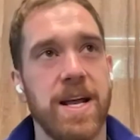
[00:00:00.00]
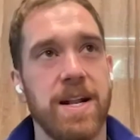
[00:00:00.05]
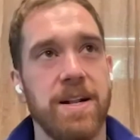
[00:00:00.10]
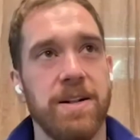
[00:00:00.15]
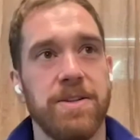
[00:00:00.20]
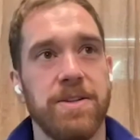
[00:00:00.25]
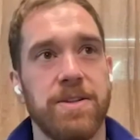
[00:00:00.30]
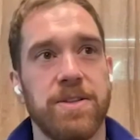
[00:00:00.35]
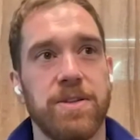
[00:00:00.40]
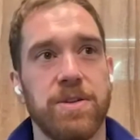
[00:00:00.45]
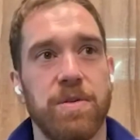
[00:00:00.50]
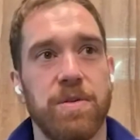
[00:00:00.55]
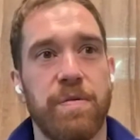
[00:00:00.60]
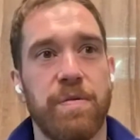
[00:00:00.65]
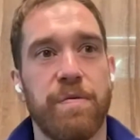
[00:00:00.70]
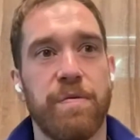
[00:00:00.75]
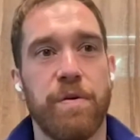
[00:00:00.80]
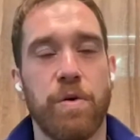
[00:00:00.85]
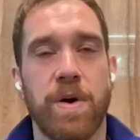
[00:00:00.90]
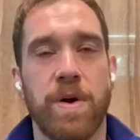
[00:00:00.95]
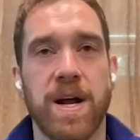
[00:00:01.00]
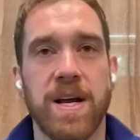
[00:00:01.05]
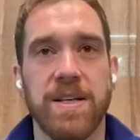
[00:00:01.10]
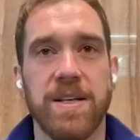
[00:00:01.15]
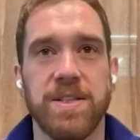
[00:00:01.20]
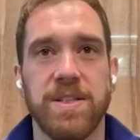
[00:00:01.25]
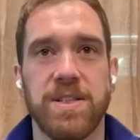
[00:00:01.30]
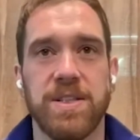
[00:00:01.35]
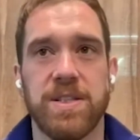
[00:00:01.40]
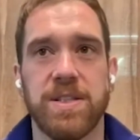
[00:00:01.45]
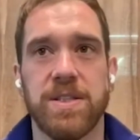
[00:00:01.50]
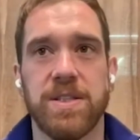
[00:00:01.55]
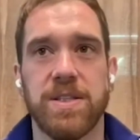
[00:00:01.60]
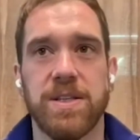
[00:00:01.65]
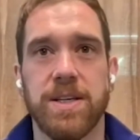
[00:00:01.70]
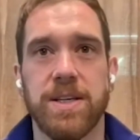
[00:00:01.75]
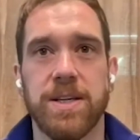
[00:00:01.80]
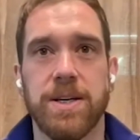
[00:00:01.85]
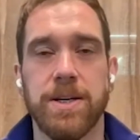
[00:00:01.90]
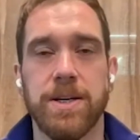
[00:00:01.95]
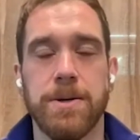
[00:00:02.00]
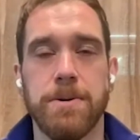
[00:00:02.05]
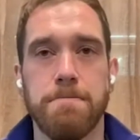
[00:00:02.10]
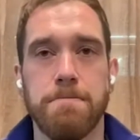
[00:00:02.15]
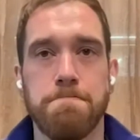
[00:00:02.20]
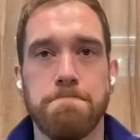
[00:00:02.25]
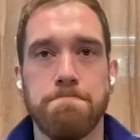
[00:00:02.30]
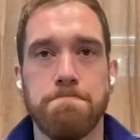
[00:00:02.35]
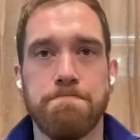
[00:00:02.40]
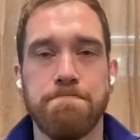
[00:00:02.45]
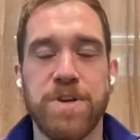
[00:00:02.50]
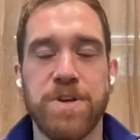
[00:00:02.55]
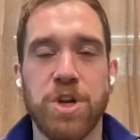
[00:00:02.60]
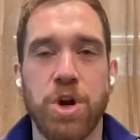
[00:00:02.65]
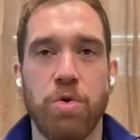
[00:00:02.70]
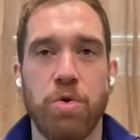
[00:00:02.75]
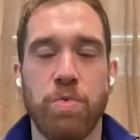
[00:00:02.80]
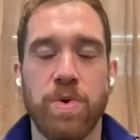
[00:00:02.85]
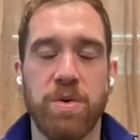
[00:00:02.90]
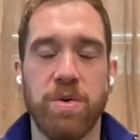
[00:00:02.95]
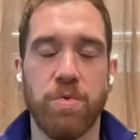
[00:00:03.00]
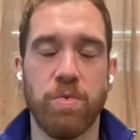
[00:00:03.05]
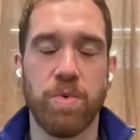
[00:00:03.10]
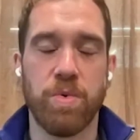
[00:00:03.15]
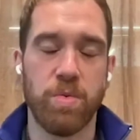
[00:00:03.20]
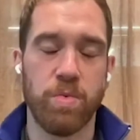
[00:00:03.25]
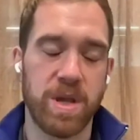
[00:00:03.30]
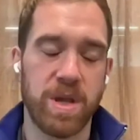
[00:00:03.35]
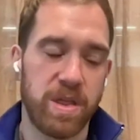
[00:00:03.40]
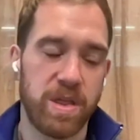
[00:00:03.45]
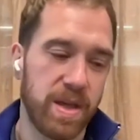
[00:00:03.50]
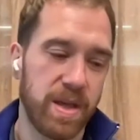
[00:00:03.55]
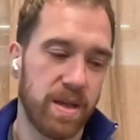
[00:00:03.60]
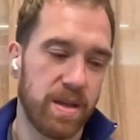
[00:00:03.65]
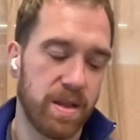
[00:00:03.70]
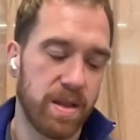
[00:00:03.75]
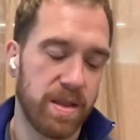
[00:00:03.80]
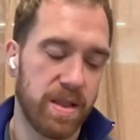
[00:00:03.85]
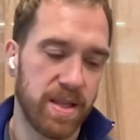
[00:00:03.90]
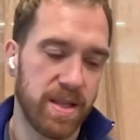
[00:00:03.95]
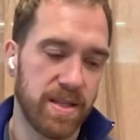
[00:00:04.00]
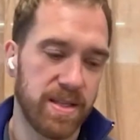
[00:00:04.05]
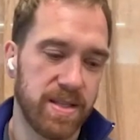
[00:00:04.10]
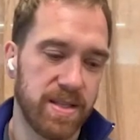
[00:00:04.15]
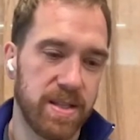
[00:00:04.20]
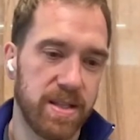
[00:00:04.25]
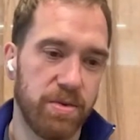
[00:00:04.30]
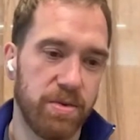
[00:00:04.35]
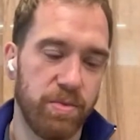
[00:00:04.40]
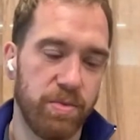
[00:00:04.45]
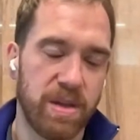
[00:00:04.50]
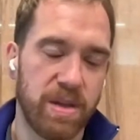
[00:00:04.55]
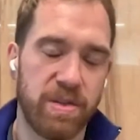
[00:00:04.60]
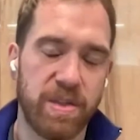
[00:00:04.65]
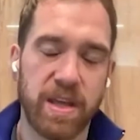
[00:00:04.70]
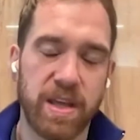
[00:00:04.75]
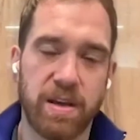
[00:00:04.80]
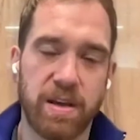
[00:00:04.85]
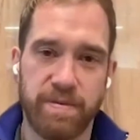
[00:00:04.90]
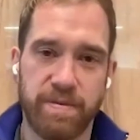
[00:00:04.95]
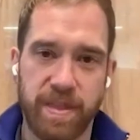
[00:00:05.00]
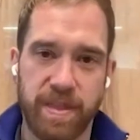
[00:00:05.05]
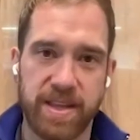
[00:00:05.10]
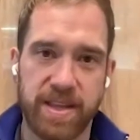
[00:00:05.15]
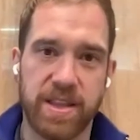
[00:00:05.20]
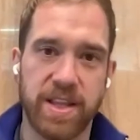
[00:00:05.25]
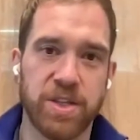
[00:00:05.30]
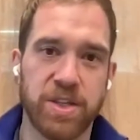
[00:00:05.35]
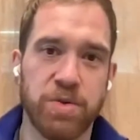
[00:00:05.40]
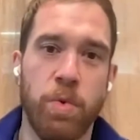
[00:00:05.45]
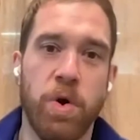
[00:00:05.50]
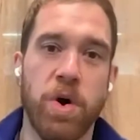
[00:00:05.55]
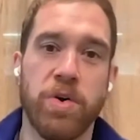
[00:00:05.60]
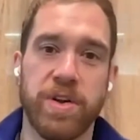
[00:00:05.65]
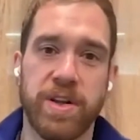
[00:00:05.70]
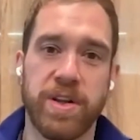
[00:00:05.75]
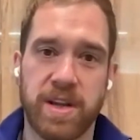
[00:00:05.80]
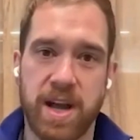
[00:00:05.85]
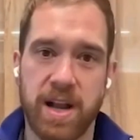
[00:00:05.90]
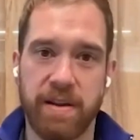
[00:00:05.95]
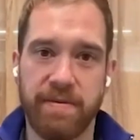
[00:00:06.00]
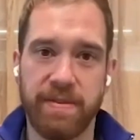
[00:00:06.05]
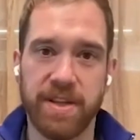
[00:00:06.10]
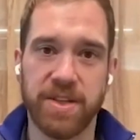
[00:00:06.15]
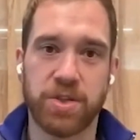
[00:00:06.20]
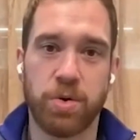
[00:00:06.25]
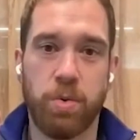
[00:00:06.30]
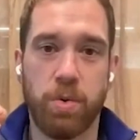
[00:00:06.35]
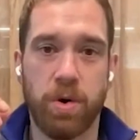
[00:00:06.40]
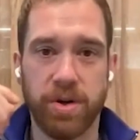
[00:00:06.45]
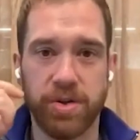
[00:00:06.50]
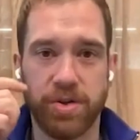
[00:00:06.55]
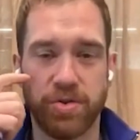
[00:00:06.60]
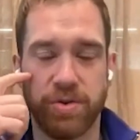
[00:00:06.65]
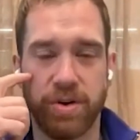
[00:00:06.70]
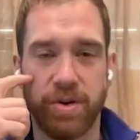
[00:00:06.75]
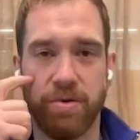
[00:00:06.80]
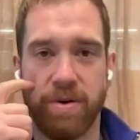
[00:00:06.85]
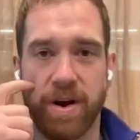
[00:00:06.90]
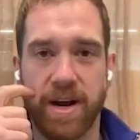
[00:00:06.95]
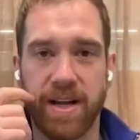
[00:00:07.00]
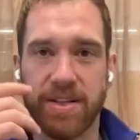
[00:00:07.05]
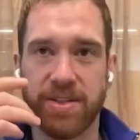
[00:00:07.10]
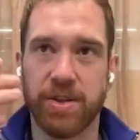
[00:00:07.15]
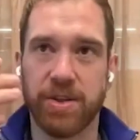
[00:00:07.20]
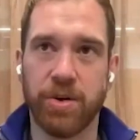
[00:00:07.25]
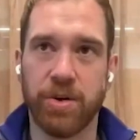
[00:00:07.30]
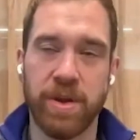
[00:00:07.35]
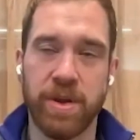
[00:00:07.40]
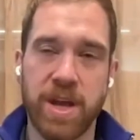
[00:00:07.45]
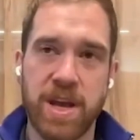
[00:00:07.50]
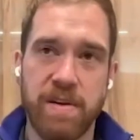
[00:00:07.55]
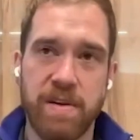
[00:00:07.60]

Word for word: and for us you know we, we we think that this we think of the, this world in kind of this quadrant right so if